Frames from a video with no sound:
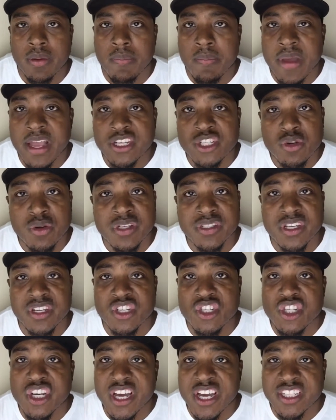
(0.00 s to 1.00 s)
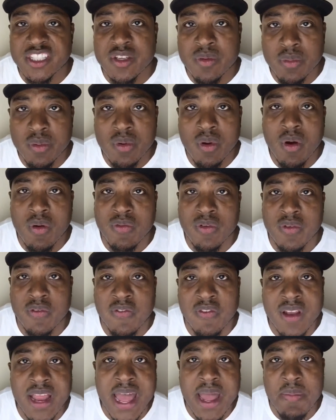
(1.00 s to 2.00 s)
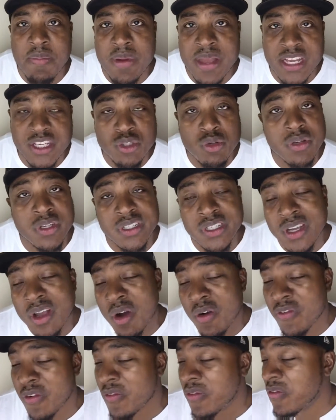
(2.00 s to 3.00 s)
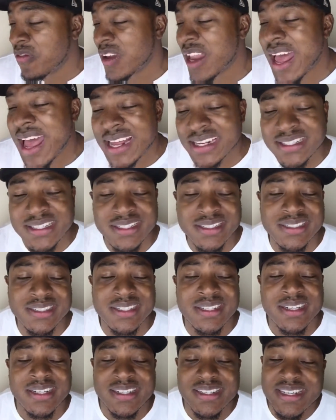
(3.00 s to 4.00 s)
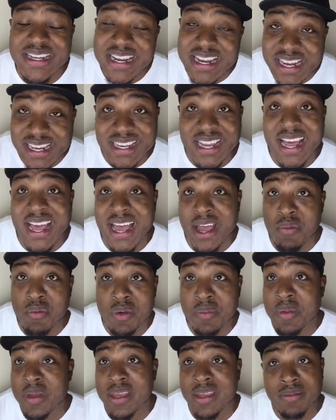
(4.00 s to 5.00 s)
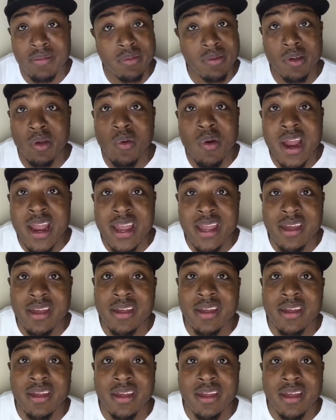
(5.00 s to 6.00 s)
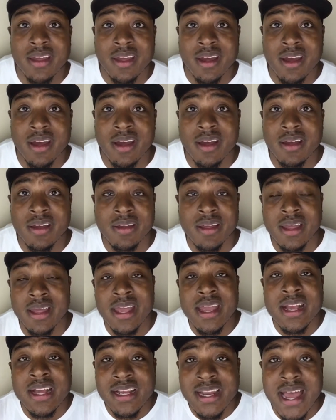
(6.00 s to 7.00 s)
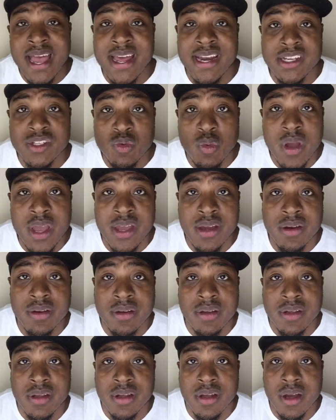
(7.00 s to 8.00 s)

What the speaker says: Make sure it's adjustable over the flat bench. You can go from flat to decline would be great. Incline as well.